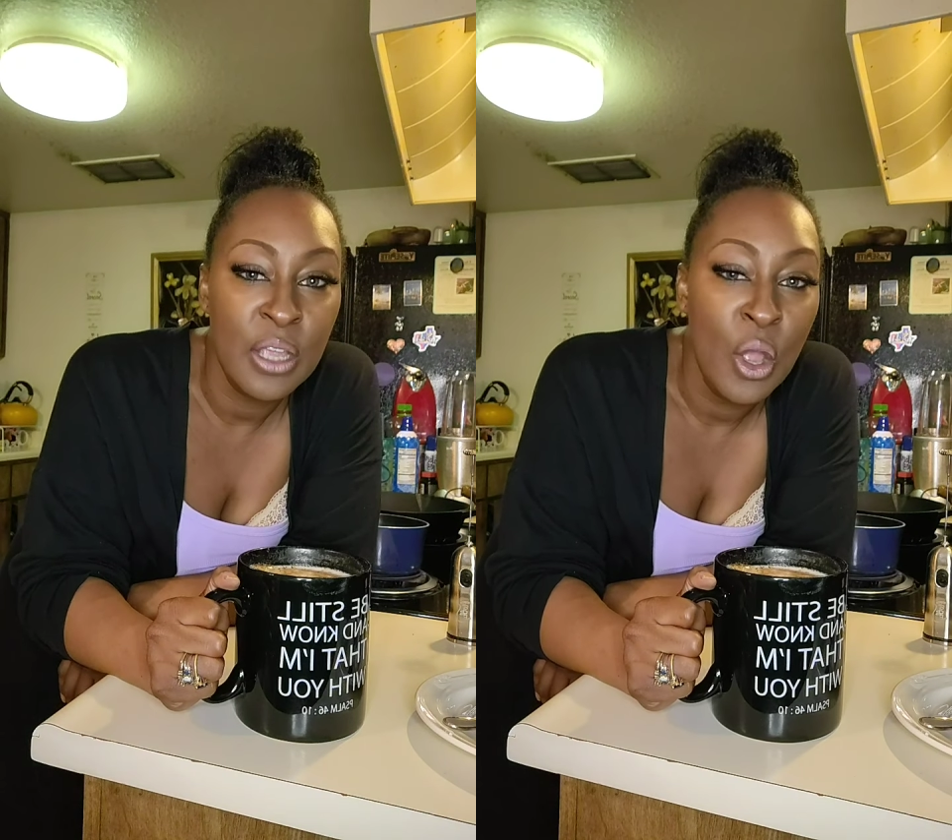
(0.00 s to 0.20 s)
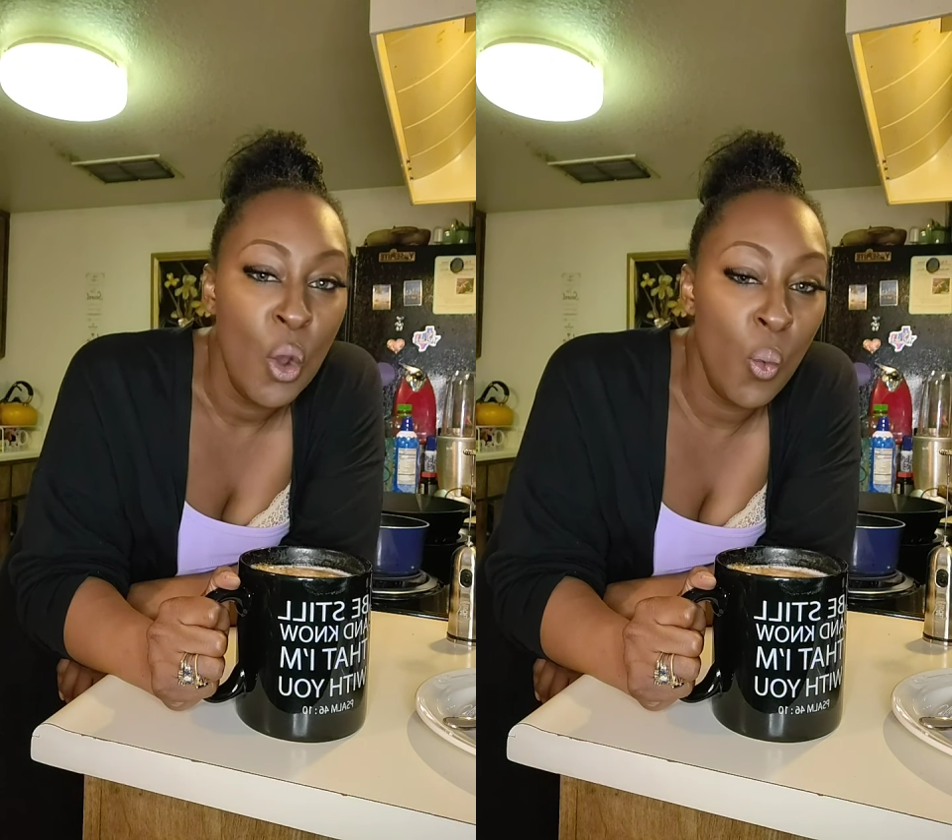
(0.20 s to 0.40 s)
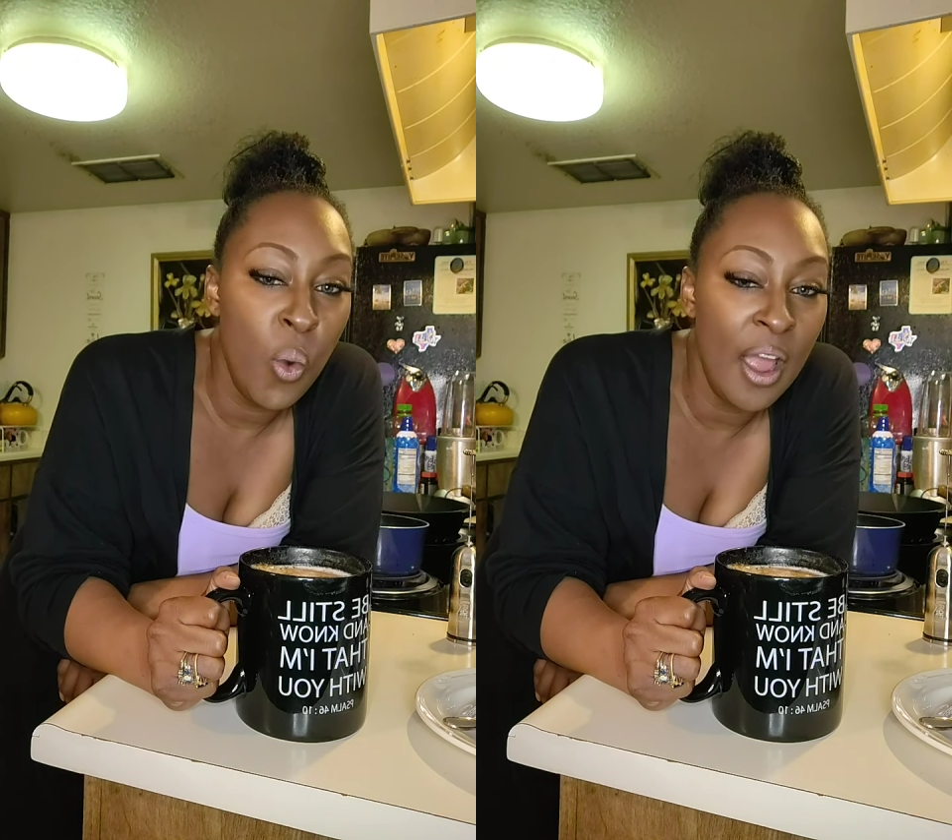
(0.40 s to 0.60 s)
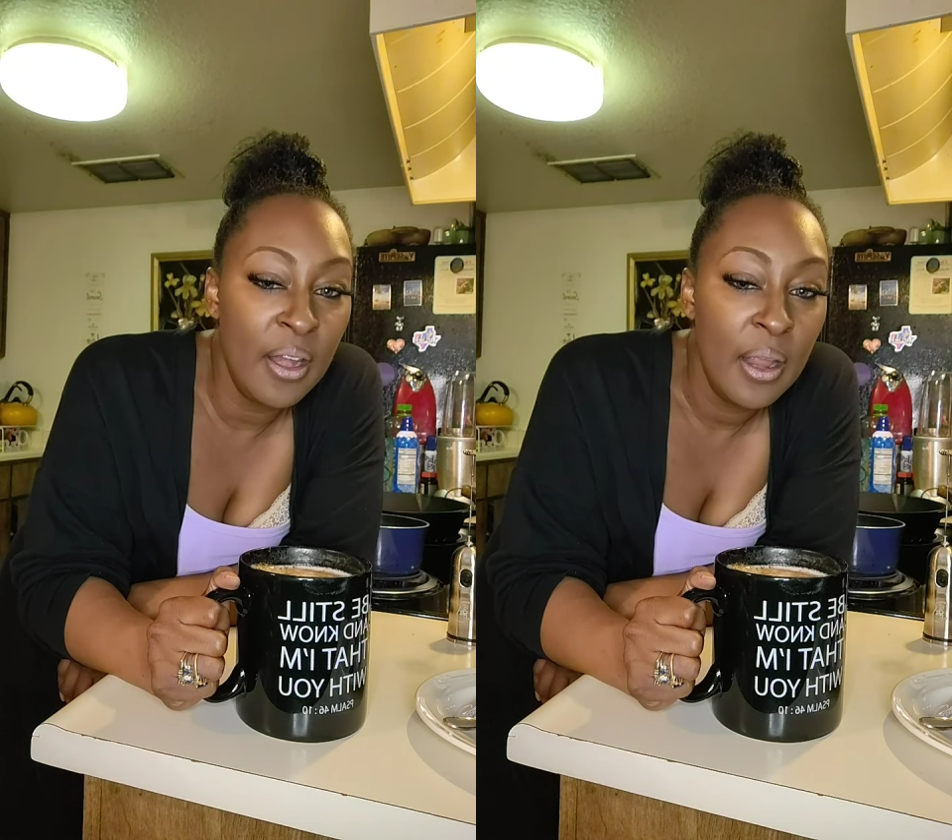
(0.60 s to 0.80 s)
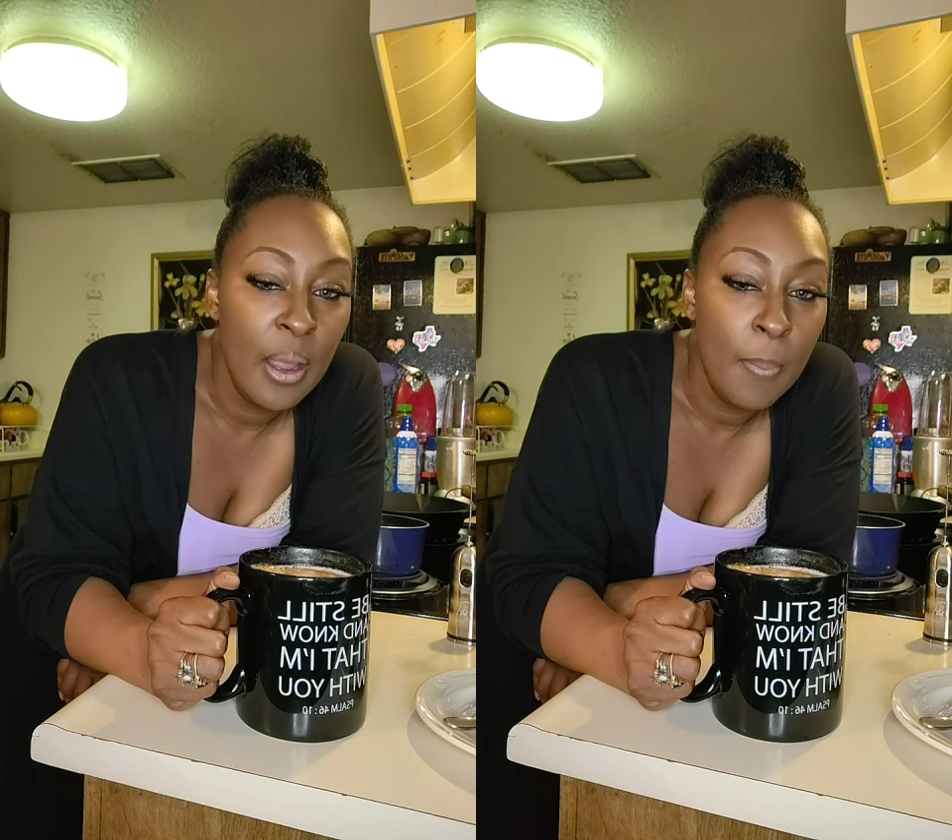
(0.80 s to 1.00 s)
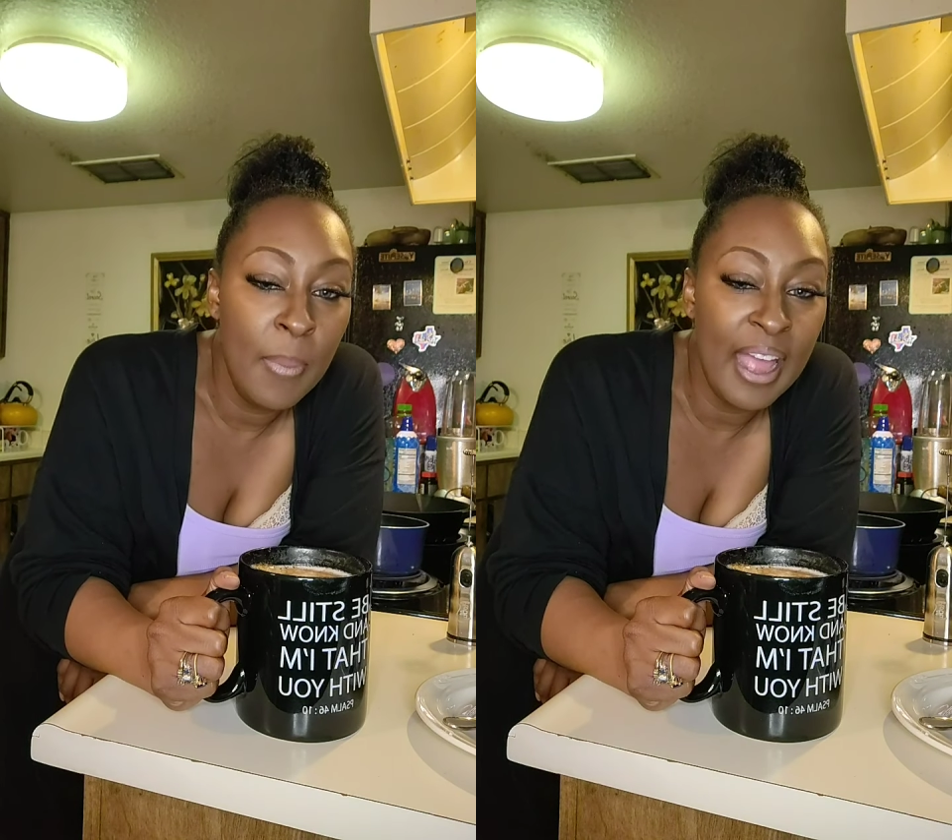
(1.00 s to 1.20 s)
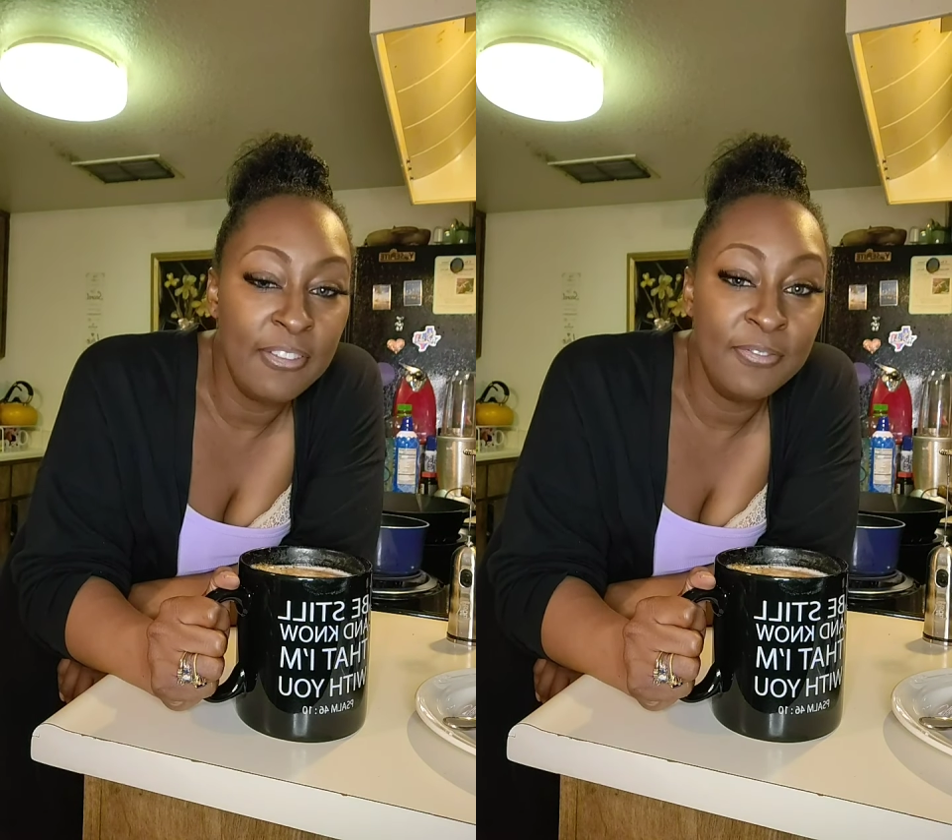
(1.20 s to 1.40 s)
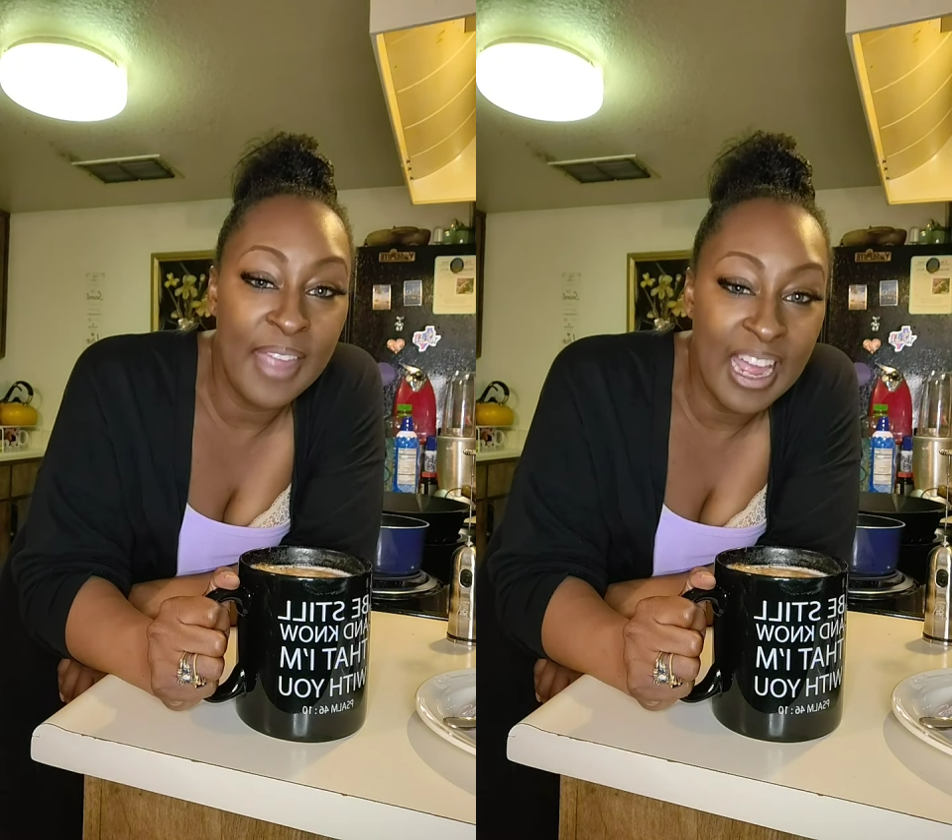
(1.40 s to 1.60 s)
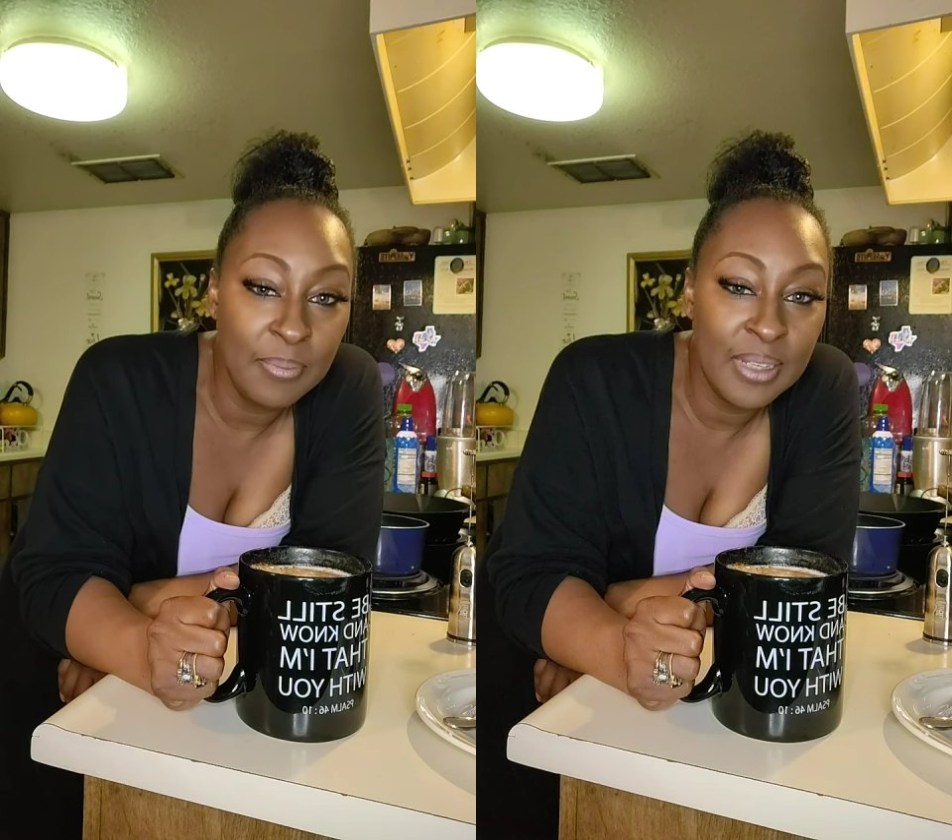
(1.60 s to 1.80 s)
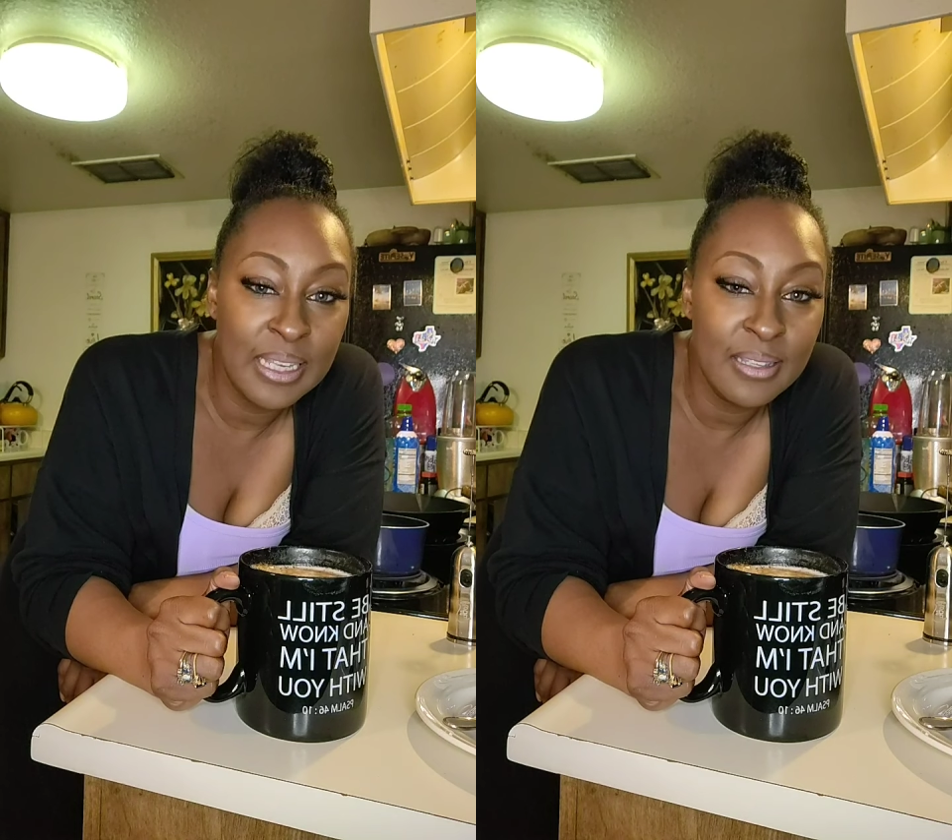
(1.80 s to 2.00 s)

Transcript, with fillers: what my family,